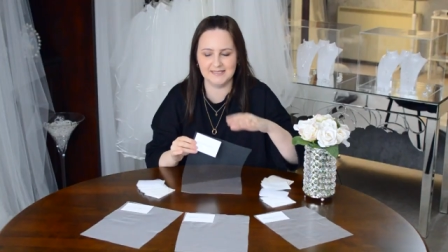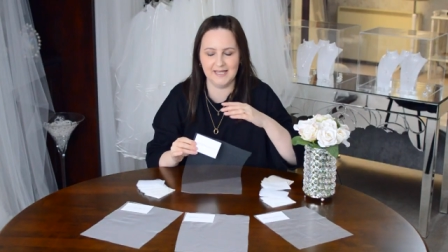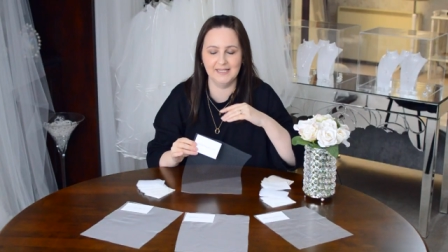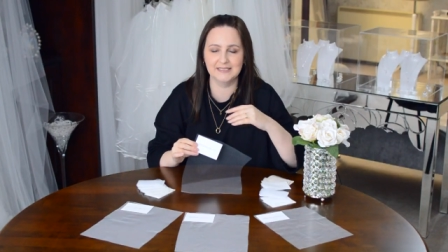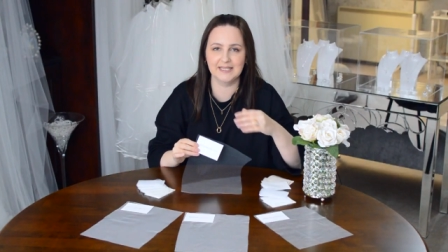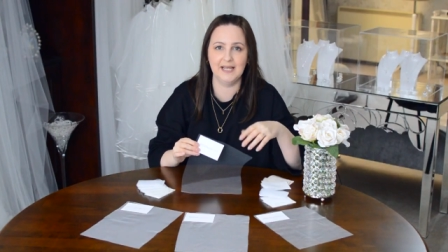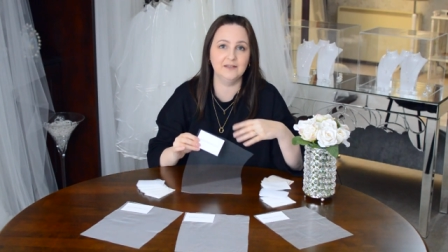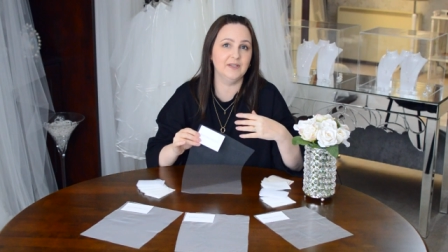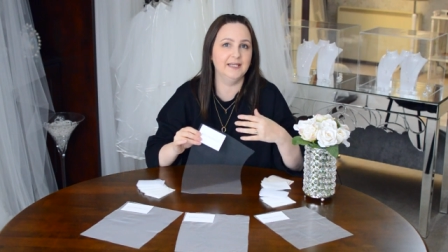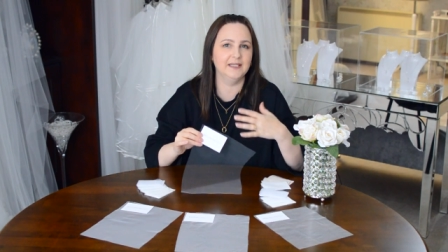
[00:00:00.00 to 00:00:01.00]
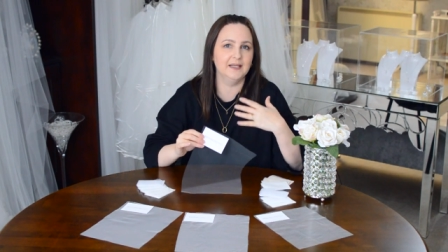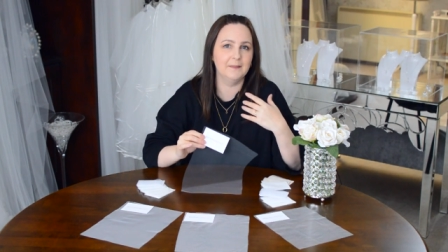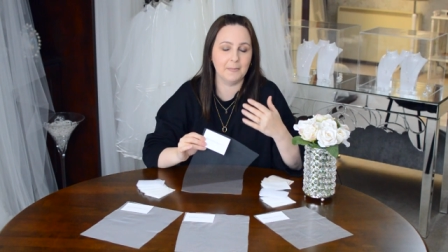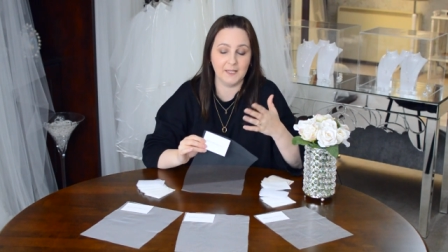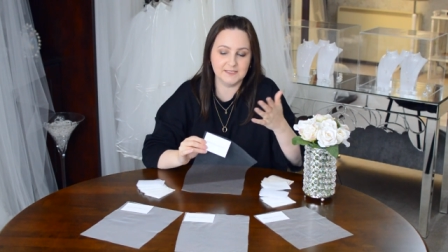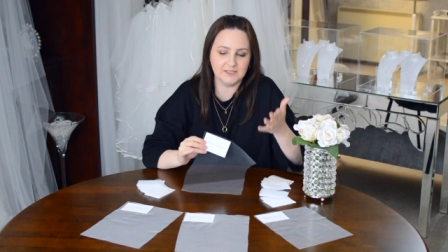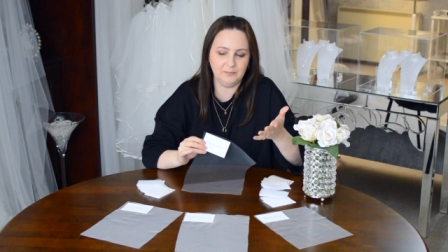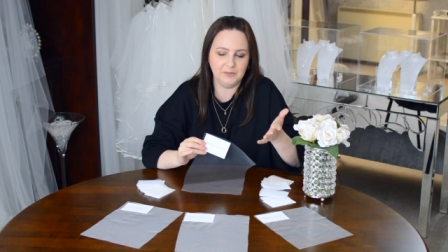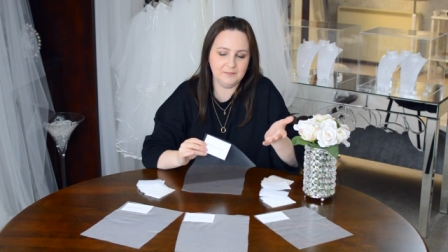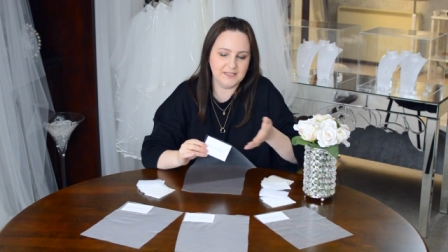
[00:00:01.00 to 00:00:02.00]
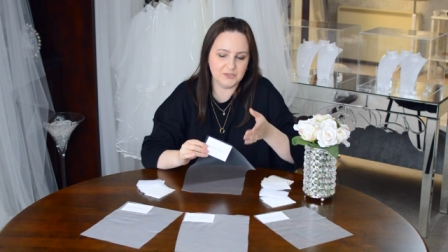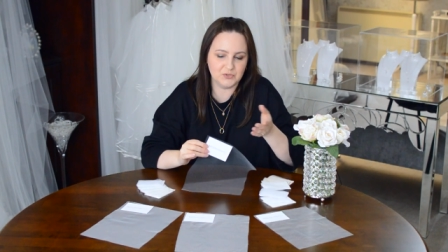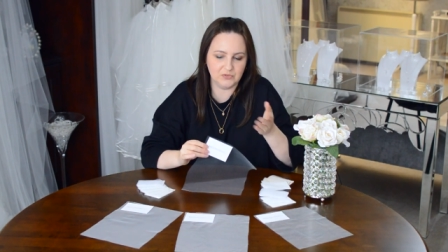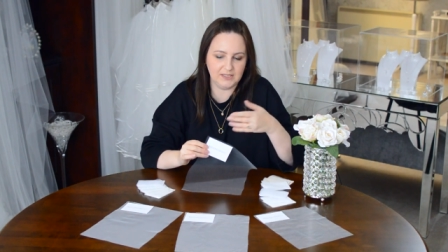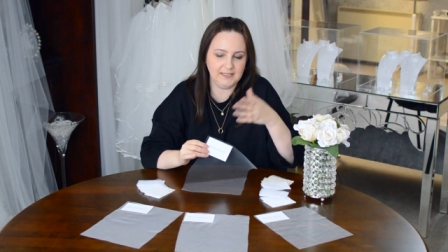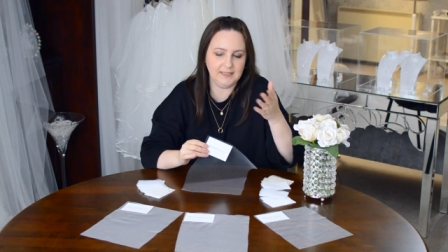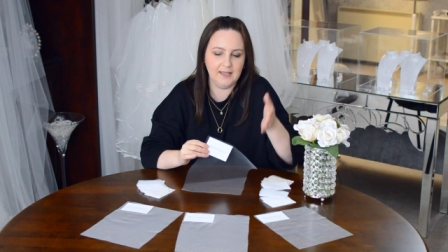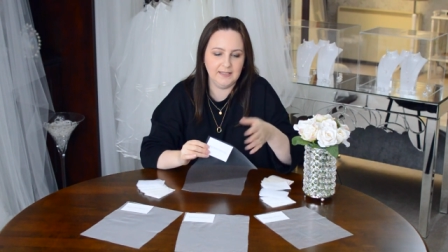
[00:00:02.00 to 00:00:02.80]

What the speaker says: then as kind of like a supplementary,